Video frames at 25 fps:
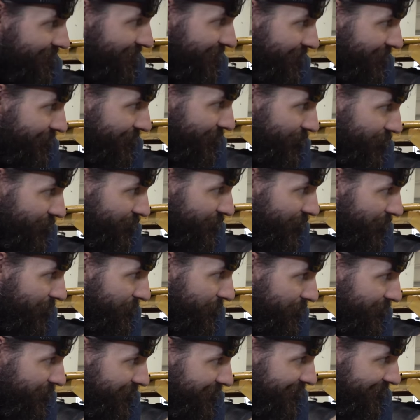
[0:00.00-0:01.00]
The first
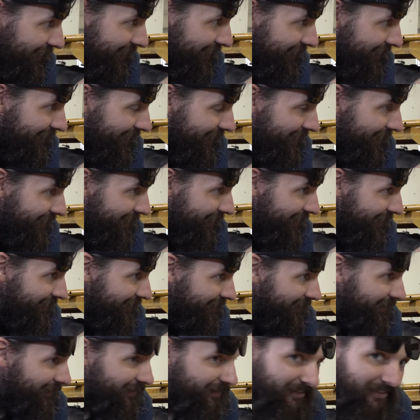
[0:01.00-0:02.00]
number is sixty-nine
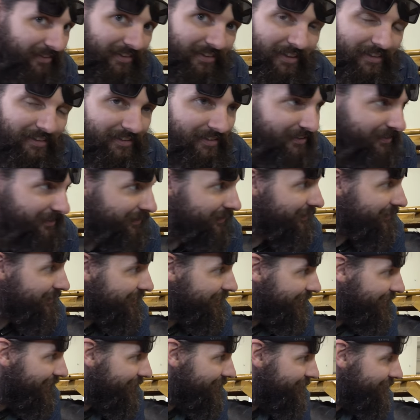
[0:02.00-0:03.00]
because it's a nineteen
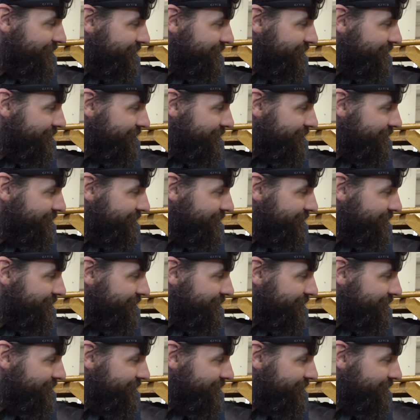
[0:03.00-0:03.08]
sixty-nine.